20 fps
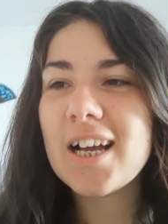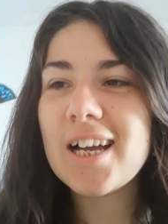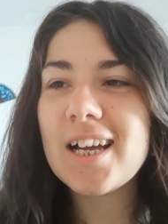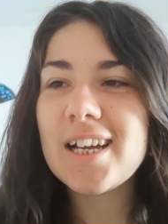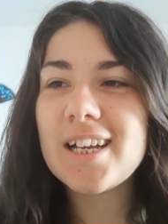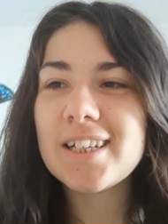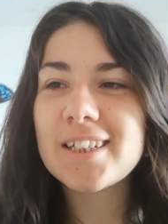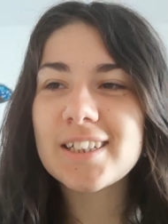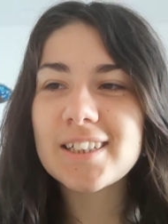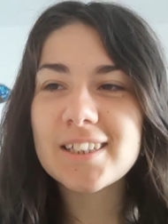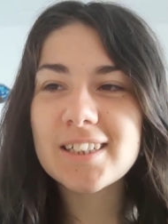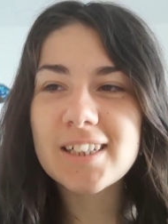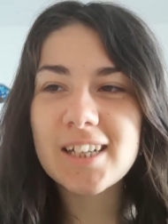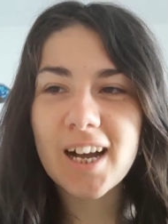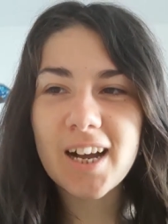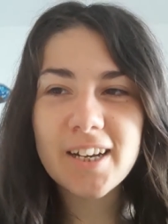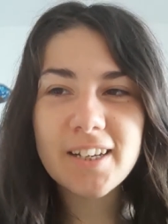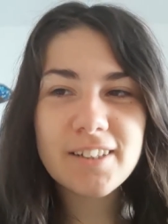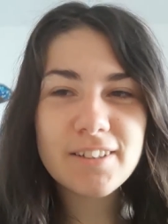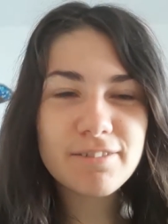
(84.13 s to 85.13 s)
And it
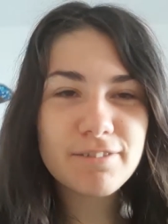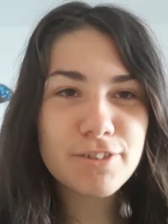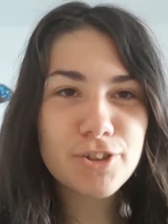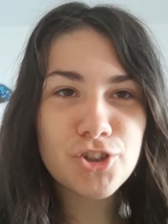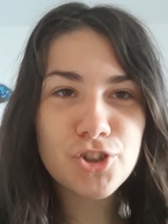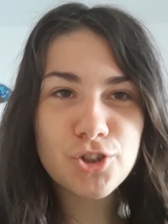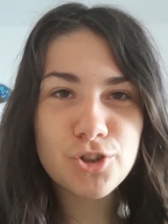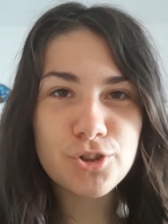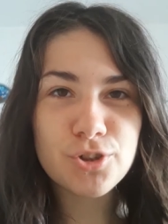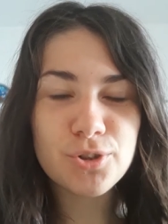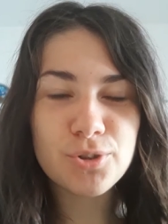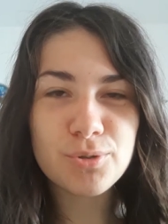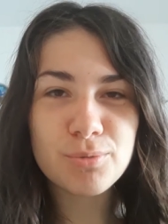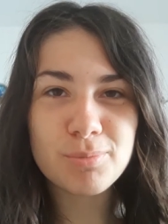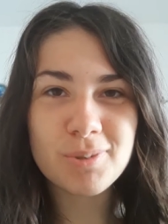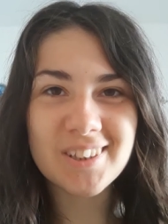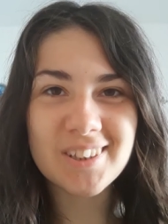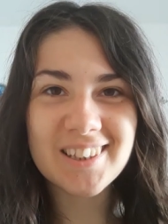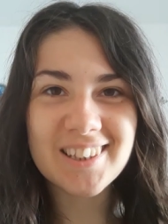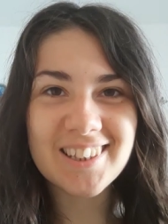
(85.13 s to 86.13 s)
kind of is true,
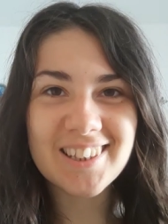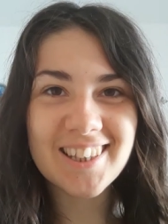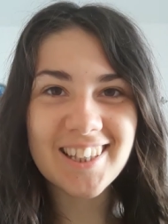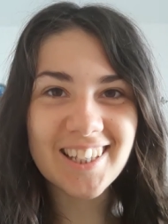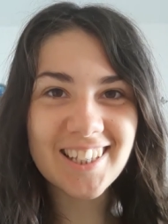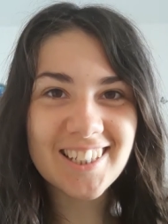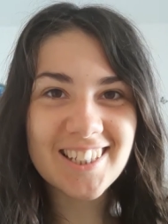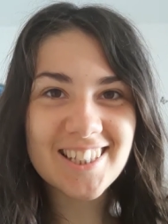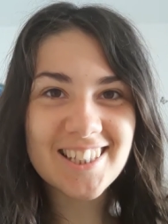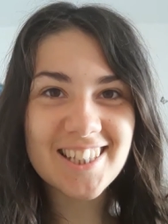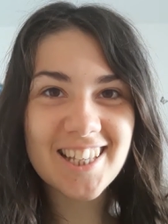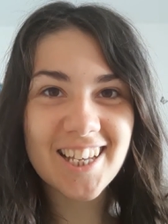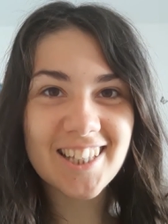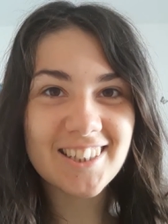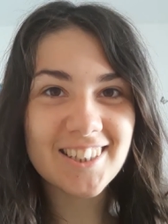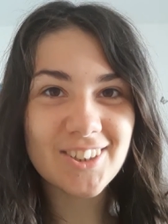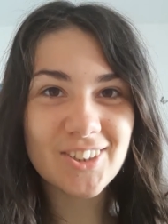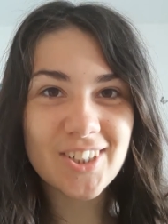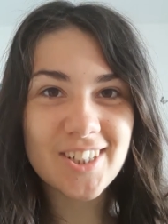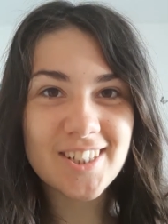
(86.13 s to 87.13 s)
but thing is
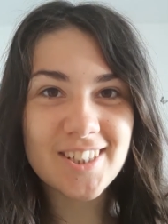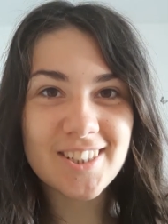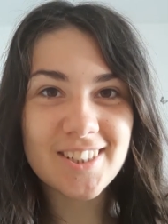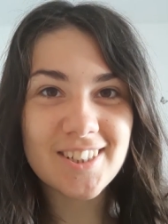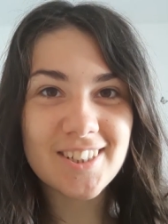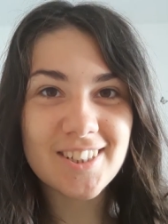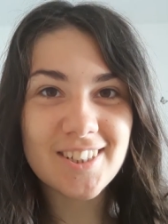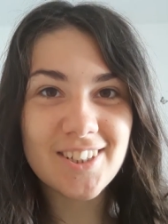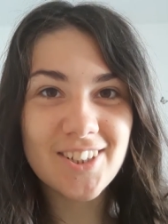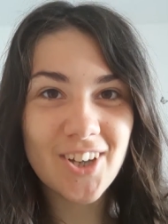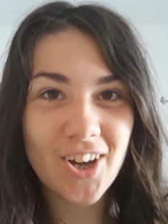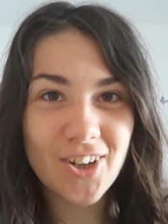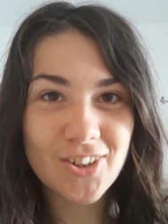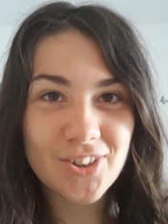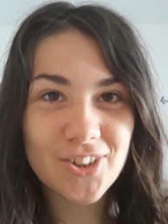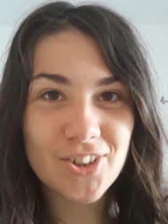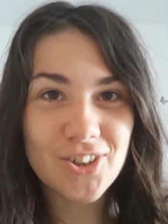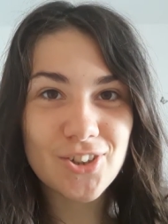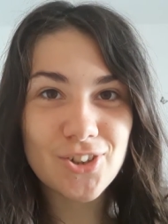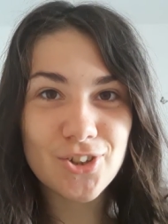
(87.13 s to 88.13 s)
that there is
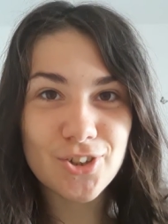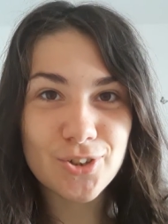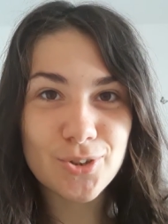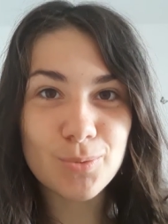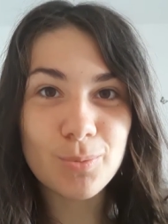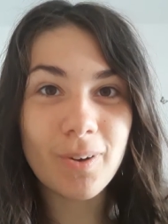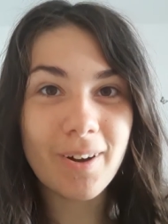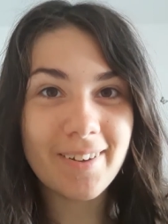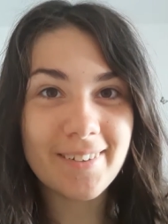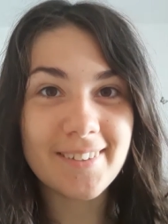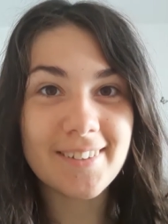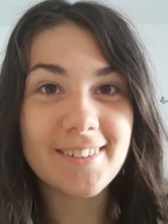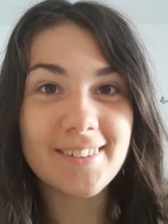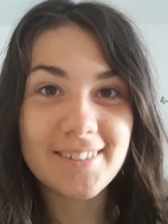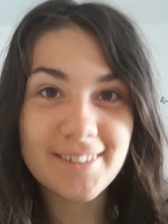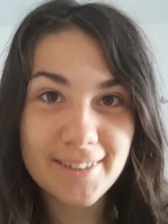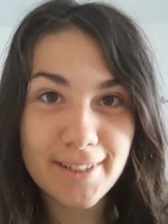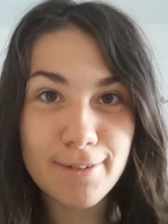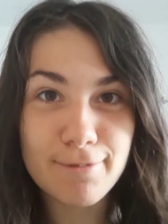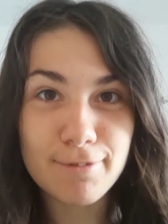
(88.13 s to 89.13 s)
not just one
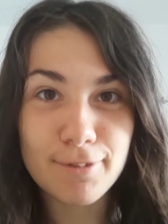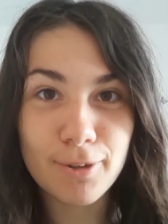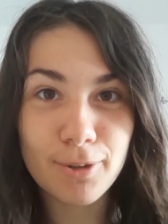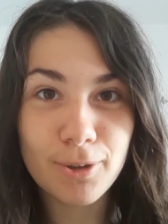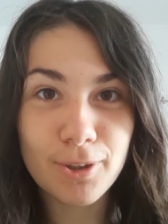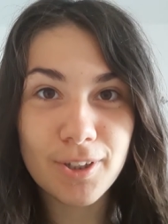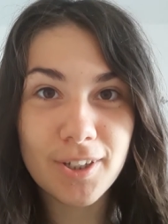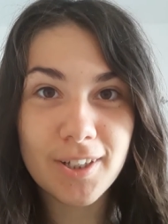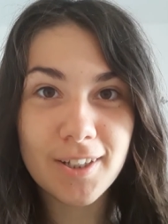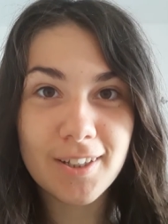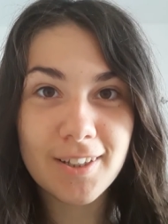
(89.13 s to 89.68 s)
devil.